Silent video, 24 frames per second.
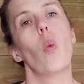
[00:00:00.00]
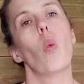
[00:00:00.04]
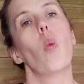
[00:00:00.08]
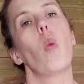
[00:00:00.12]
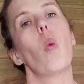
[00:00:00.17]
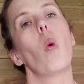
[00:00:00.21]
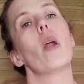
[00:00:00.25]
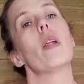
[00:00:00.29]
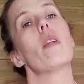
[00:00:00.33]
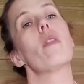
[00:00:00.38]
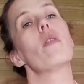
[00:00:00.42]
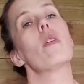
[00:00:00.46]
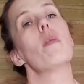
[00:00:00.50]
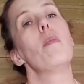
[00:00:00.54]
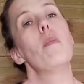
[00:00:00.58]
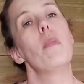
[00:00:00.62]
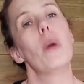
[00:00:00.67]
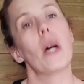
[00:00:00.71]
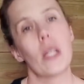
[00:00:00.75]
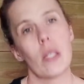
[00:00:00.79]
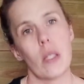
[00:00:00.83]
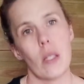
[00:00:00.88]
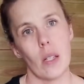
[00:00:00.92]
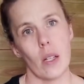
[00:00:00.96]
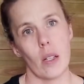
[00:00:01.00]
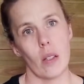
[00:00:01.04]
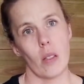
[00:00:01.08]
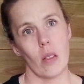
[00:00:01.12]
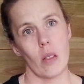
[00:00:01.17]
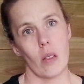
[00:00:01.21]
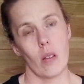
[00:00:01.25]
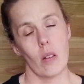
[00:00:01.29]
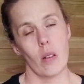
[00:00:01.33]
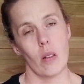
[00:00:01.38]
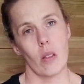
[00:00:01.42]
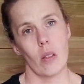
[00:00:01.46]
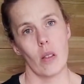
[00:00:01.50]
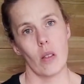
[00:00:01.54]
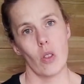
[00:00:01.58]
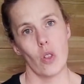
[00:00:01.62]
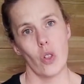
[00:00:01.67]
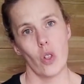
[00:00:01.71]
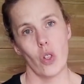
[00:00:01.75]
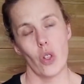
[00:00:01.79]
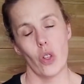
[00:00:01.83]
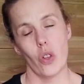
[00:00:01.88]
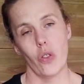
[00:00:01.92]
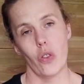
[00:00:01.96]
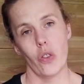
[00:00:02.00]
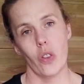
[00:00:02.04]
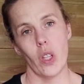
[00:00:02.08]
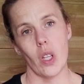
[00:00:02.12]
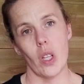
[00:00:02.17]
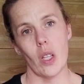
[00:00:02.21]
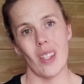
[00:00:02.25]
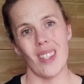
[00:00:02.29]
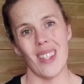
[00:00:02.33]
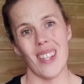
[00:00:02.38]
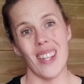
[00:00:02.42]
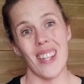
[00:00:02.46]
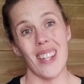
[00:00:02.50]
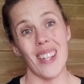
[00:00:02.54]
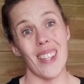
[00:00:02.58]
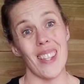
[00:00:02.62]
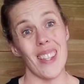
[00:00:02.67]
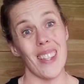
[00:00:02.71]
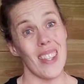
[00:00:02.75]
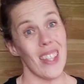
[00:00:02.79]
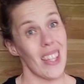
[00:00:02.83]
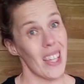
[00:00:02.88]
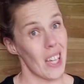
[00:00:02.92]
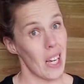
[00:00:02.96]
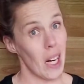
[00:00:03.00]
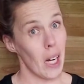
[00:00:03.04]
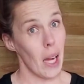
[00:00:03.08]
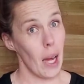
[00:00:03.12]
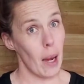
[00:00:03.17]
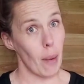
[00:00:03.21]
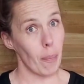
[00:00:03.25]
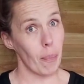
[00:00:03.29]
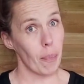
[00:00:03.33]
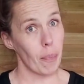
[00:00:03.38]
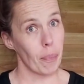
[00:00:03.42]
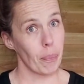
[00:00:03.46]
One of the best exercises to do for this is the clam.